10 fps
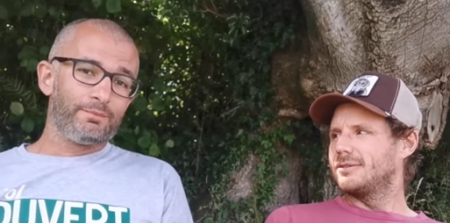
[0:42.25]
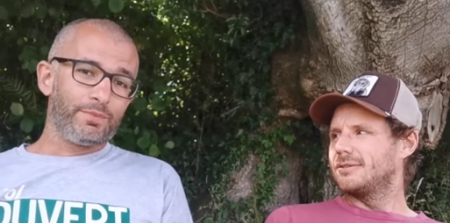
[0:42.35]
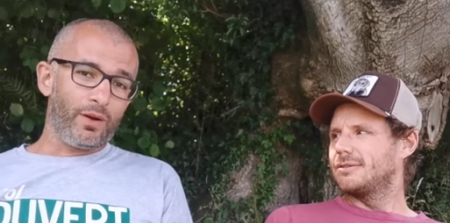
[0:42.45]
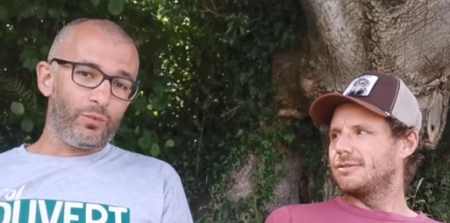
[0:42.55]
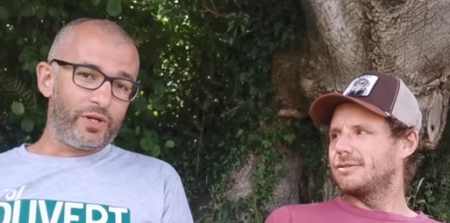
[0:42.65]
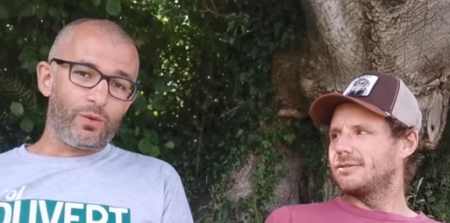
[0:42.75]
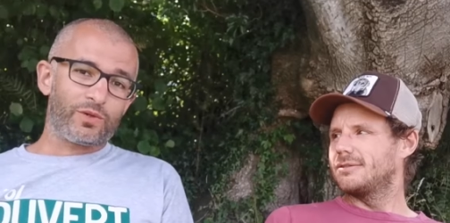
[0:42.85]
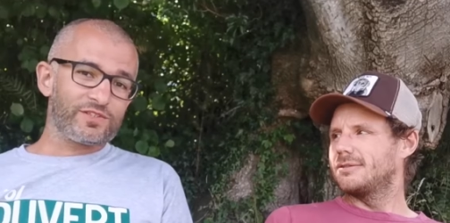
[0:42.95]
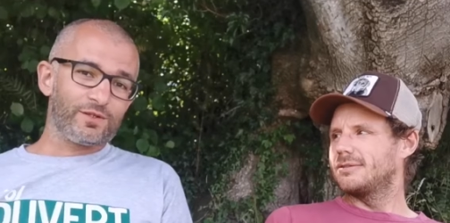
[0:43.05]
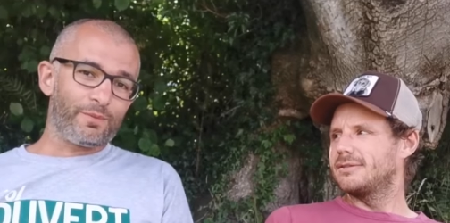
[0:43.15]
Speaker 1: But we don't
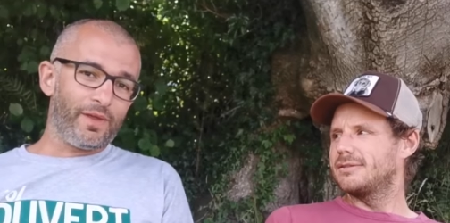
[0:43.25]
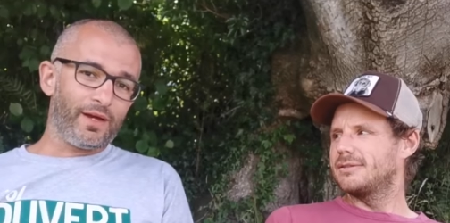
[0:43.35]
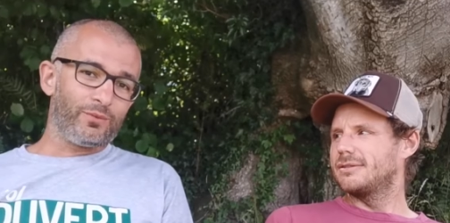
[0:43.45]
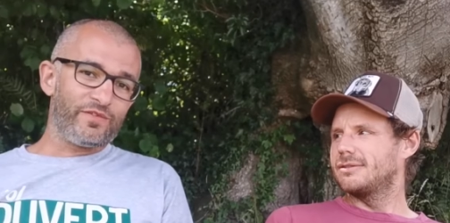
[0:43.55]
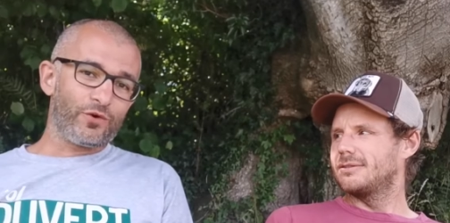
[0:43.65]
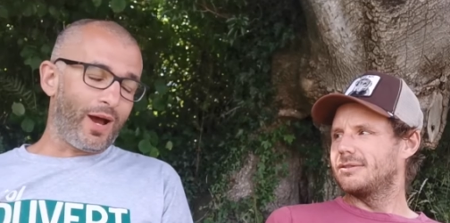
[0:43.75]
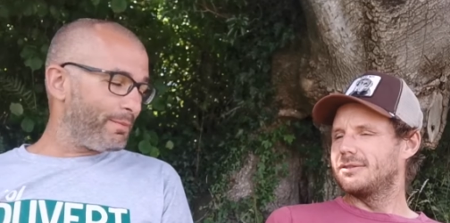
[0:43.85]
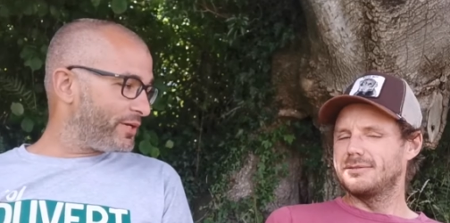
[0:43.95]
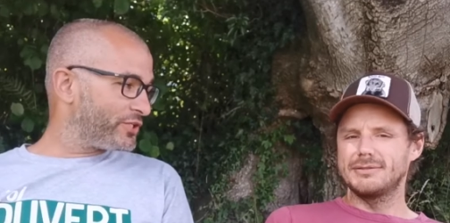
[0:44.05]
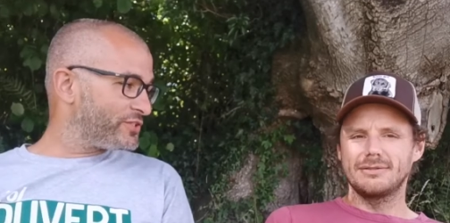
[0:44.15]
want to stop there. We've got
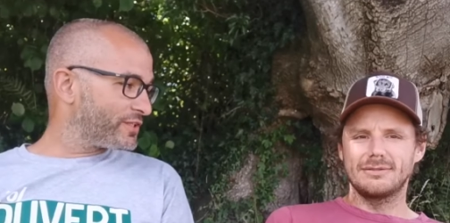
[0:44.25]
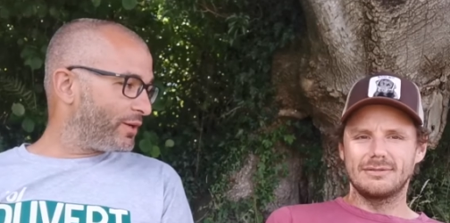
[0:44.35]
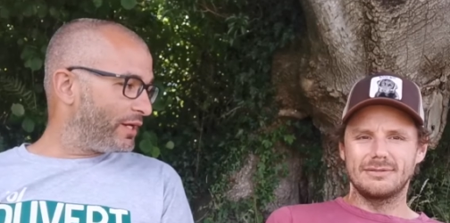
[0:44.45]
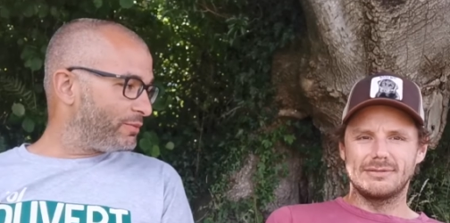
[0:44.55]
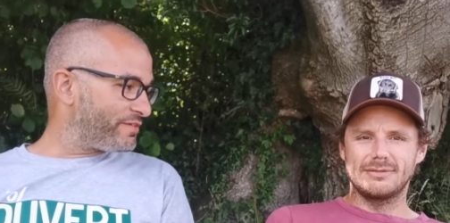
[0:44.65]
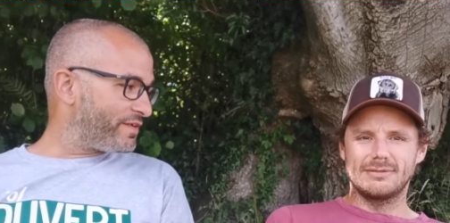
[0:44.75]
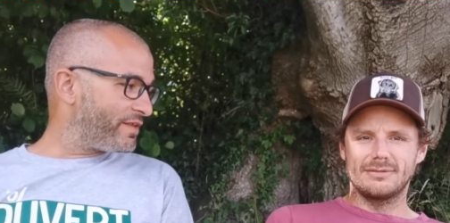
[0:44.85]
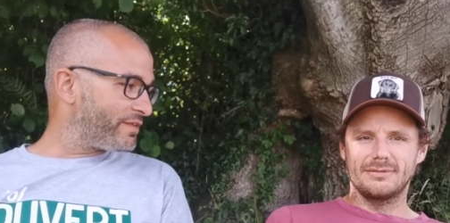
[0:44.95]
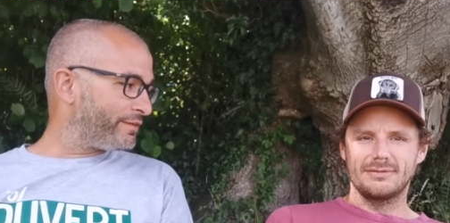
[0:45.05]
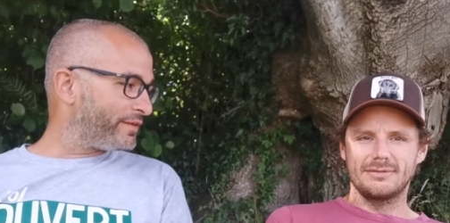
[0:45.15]
ambitions to go a little bit
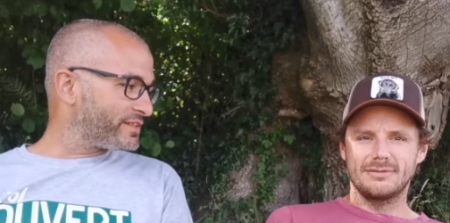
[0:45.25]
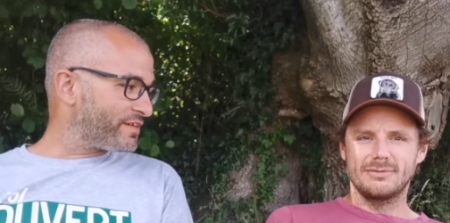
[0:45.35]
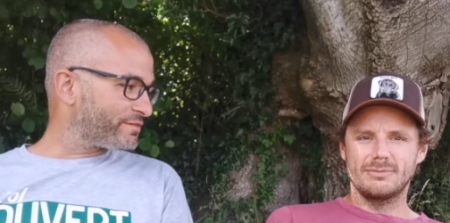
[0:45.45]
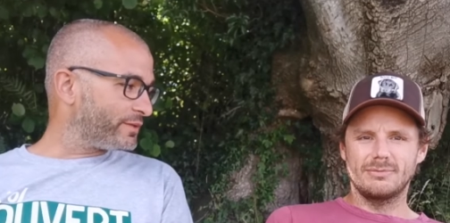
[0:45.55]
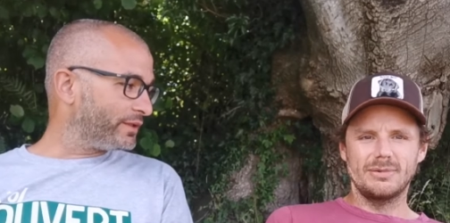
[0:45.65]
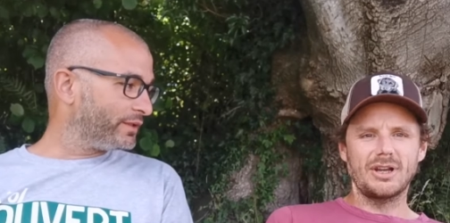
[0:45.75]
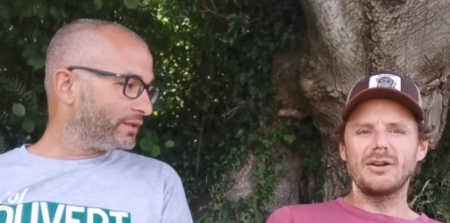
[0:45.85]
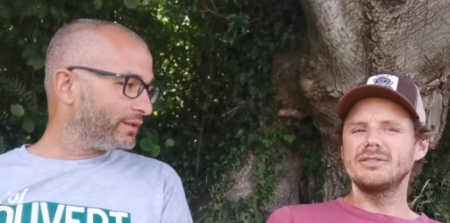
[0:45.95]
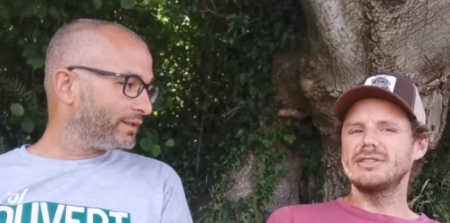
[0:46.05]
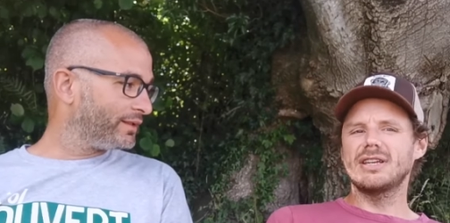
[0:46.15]
further than this, haven't we? We're
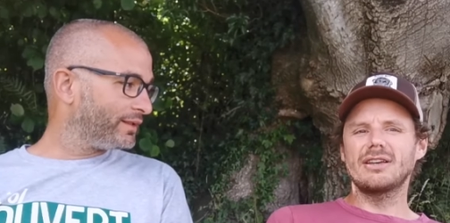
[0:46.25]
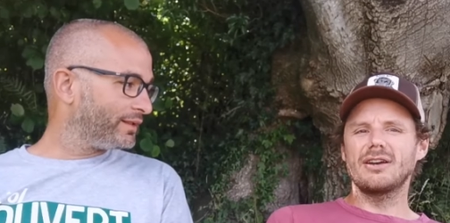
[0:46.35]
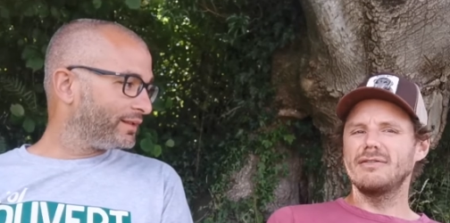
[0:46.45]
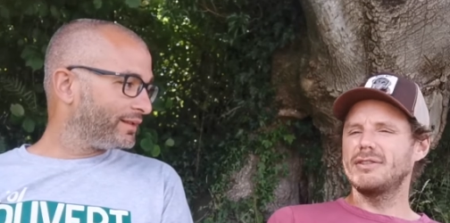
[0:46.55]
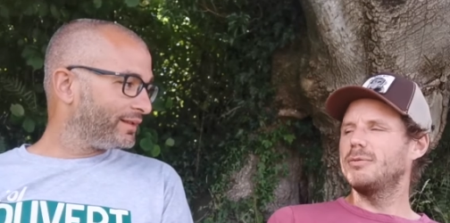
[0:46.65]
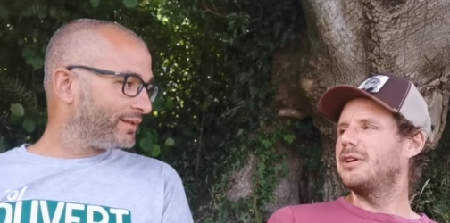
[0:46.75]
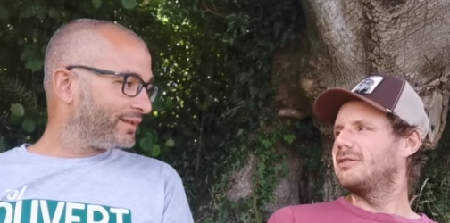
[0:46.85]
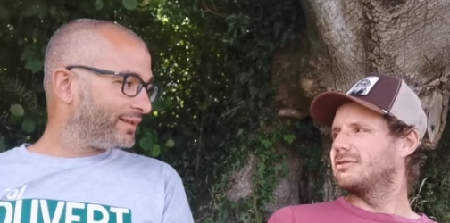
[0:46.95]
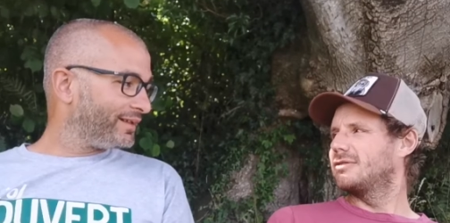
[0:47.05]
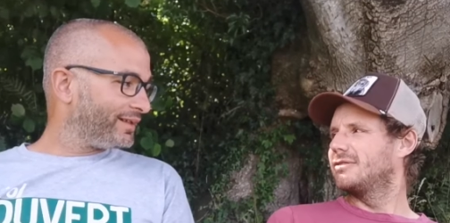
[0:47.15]
going to take over the
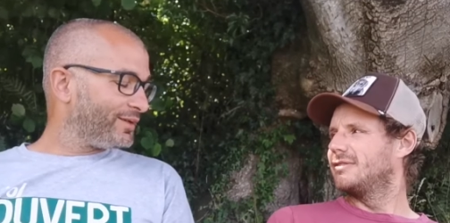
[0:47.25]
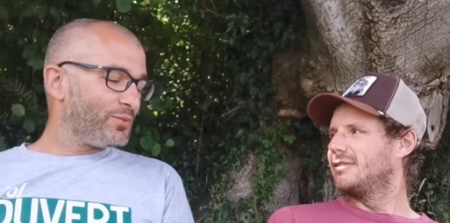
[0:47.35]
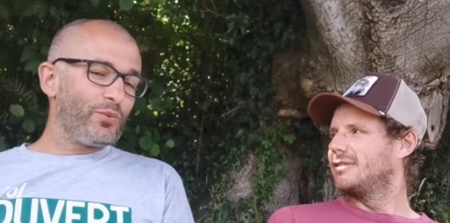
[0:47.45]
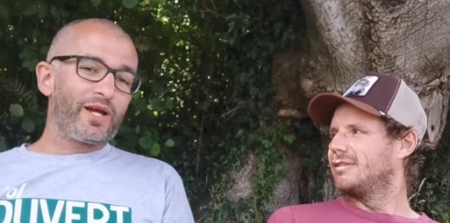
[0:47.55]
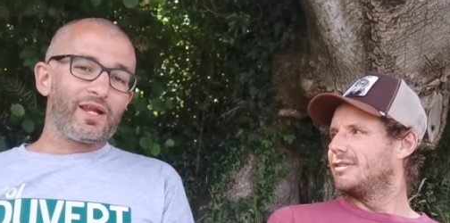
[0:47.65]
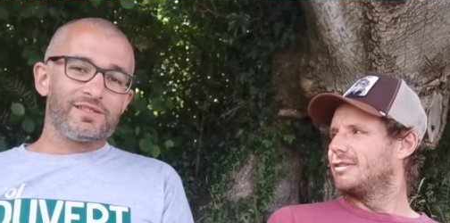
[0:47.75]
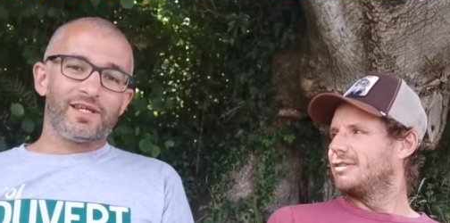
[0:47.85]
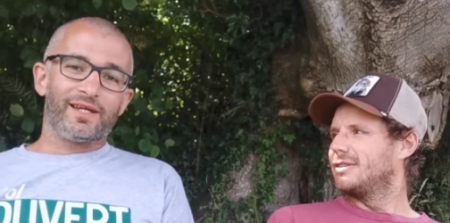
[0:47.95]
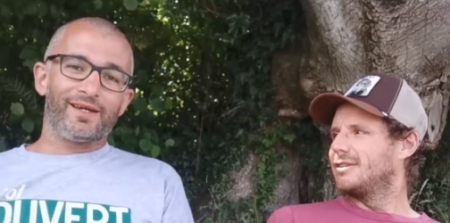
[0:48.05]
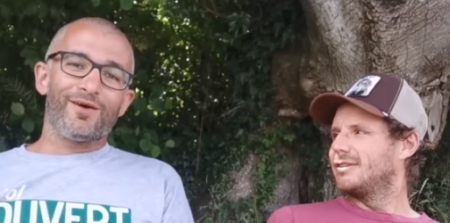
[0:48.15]
world. We're going to
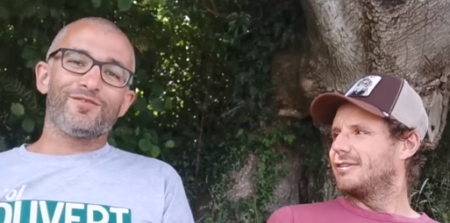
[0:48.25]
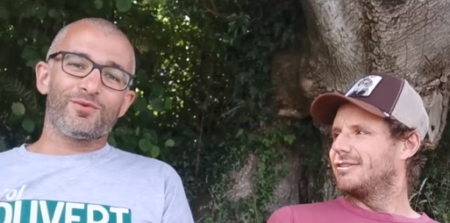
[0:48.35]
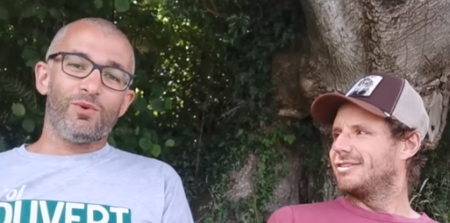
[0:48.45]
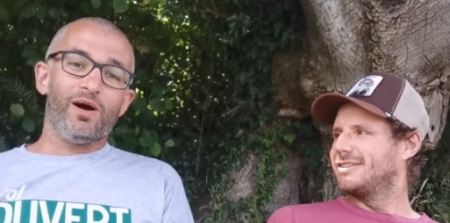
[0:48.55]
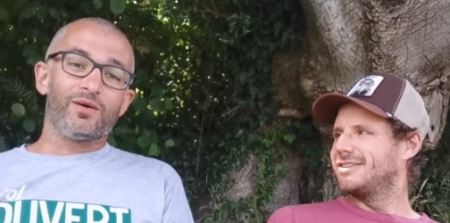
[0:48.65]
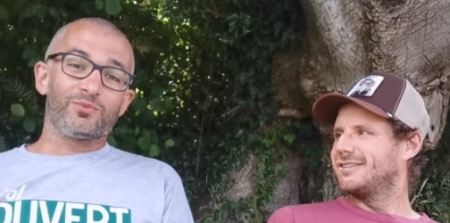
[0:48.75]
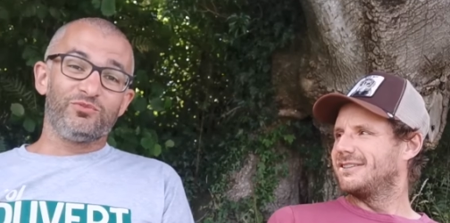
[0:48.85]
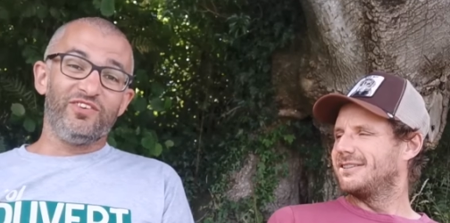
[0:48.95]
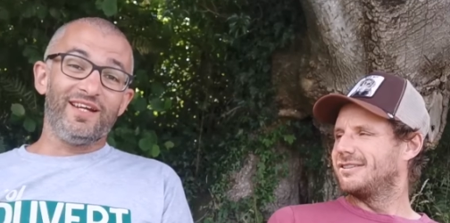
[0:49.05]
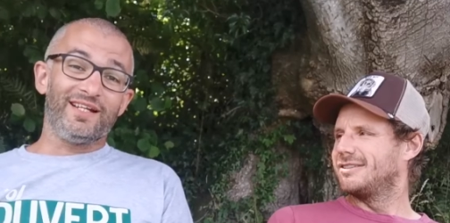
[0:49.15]
take over the world.
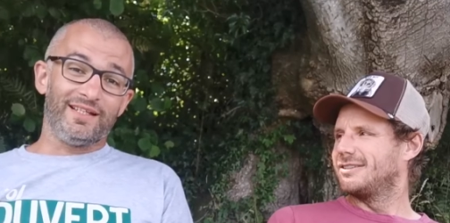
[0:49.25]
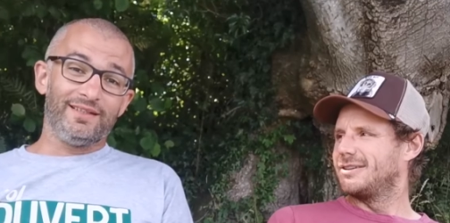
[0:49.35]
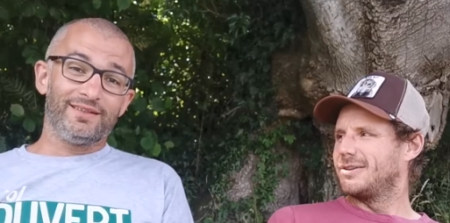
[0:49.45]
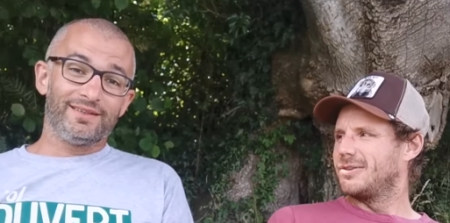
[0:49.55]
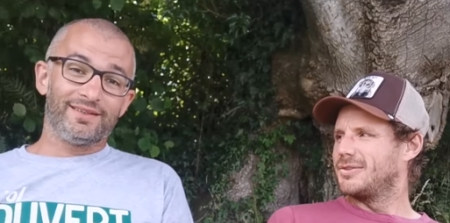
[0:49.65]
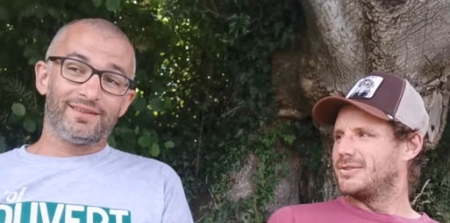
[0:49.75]
Really,